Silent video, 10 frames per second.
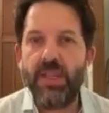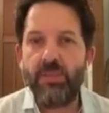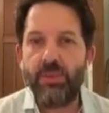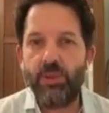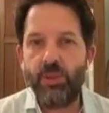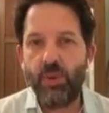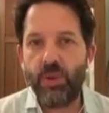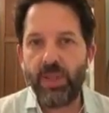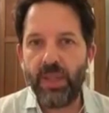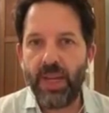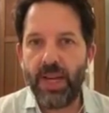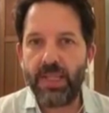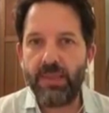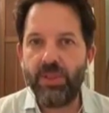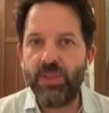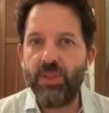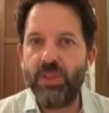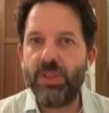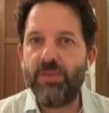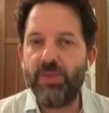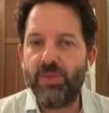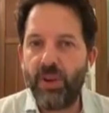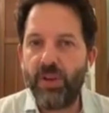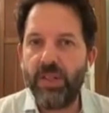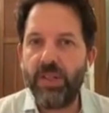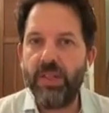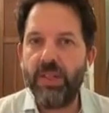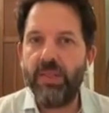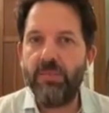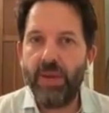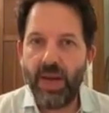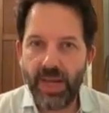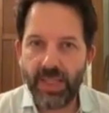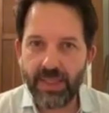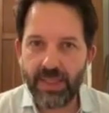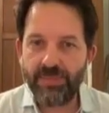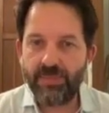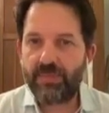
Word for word: brutal war in Gaza, but it's also for foreign buyers.